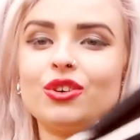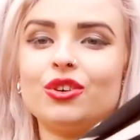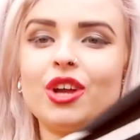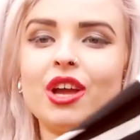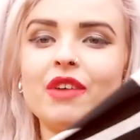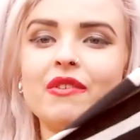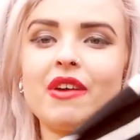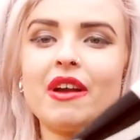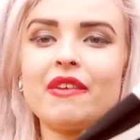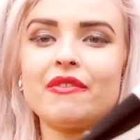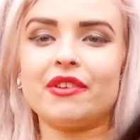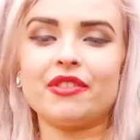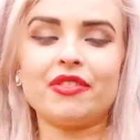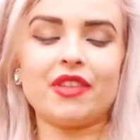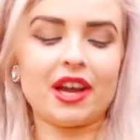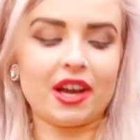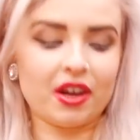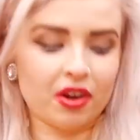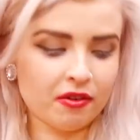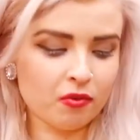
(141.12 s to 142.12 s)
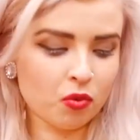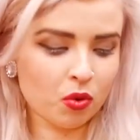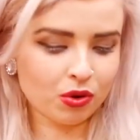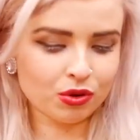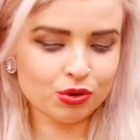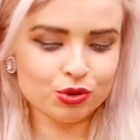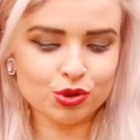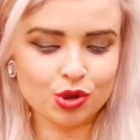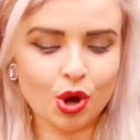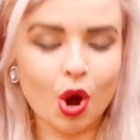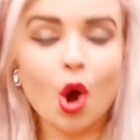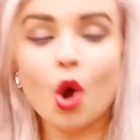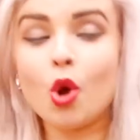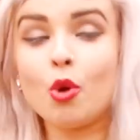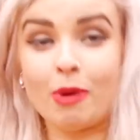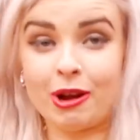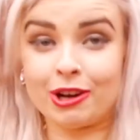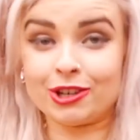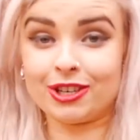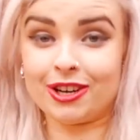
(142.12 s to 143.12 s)
on over everything, and I wore it so
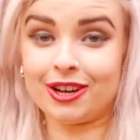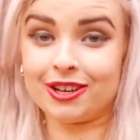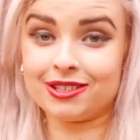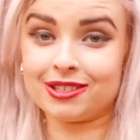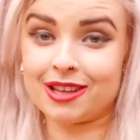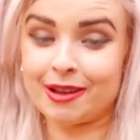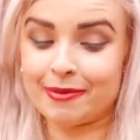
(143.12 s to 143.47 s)
much last